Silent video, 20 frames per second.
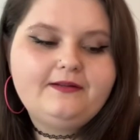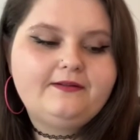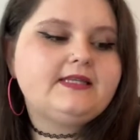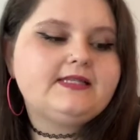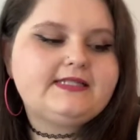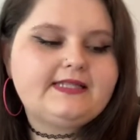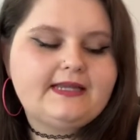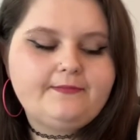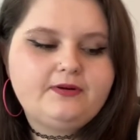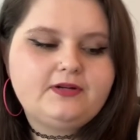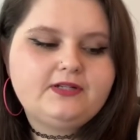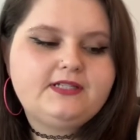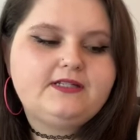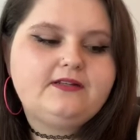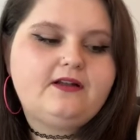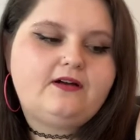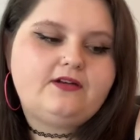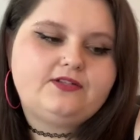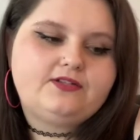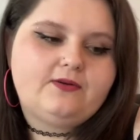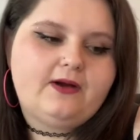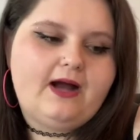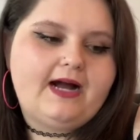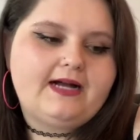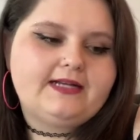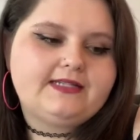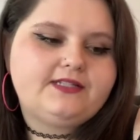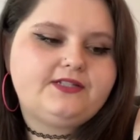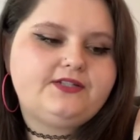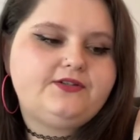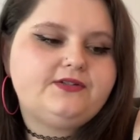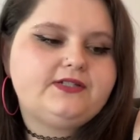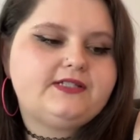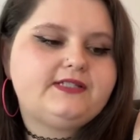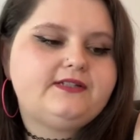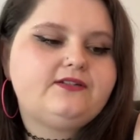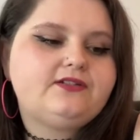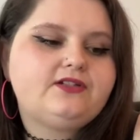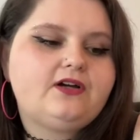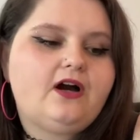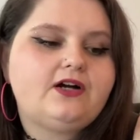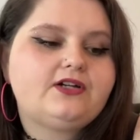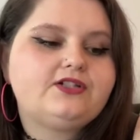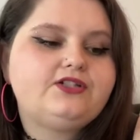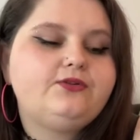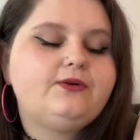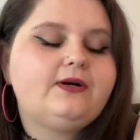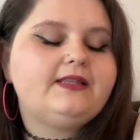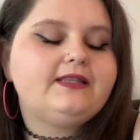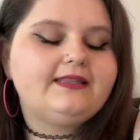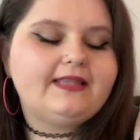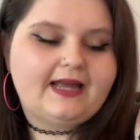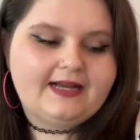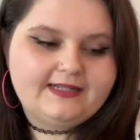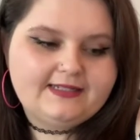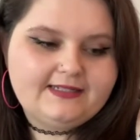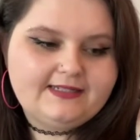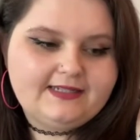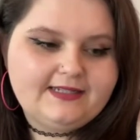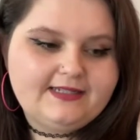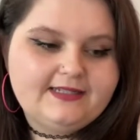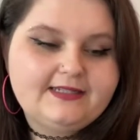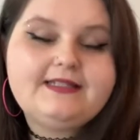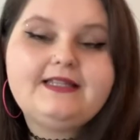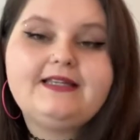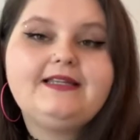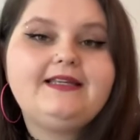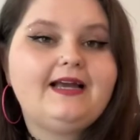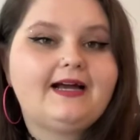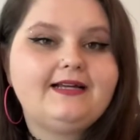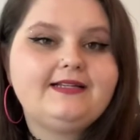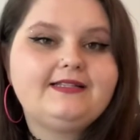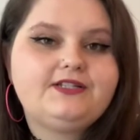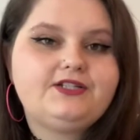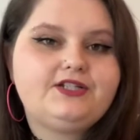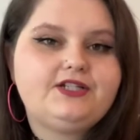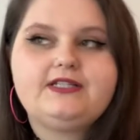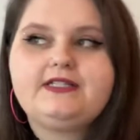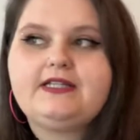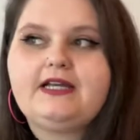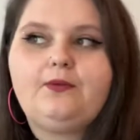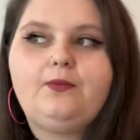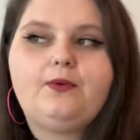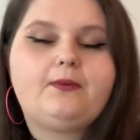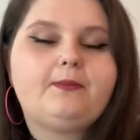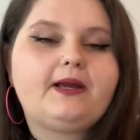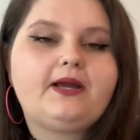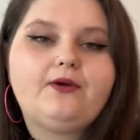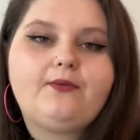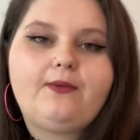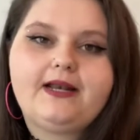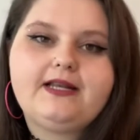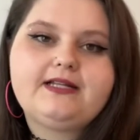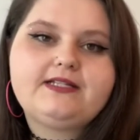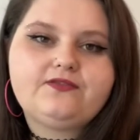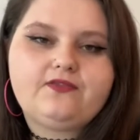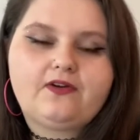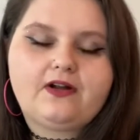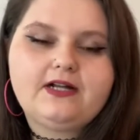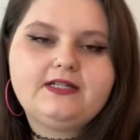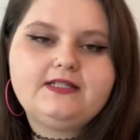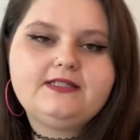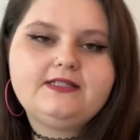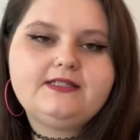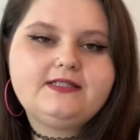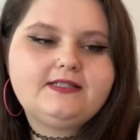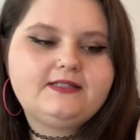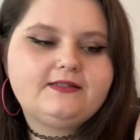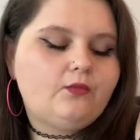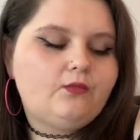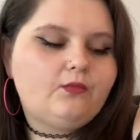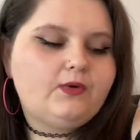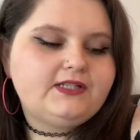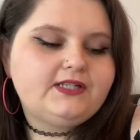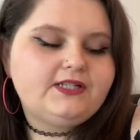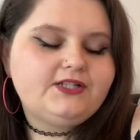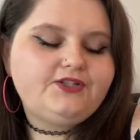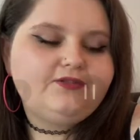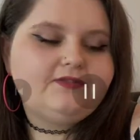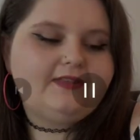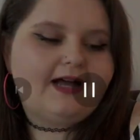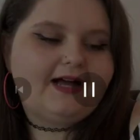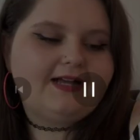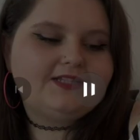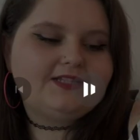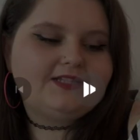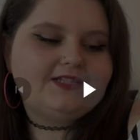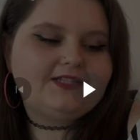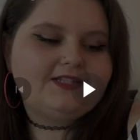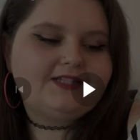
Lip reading: The same person also asked, do you still talk to Alexis? Yes, she's like one of my greatest friends. What did you last...